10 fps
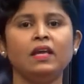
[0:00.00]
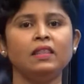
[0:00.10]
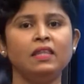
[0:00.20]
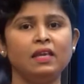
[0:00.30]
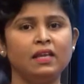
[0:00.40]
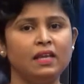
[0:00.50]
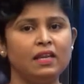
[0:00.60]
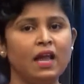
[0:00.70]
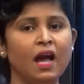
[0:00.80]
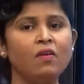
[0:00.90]
the
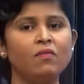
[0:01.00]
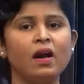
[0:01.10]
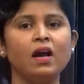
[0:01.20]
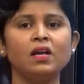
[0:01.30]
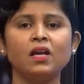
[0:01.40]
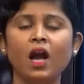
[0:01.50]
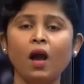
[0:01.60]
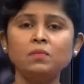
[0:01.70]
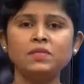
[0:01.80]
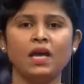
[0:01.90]
lava
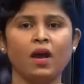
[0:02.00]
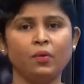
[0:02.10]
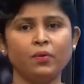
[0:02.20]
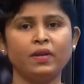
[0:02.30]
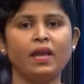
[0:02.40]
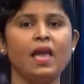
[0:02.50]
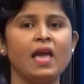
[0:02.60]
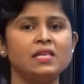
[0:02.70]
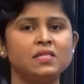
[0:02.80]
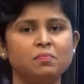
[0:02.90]
comes out
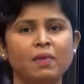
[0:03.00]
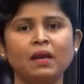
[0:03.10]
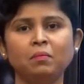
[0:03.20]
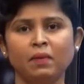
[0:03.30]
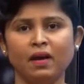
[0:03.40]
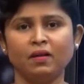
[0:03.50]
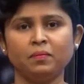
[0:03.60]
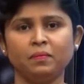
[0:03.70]
as magma.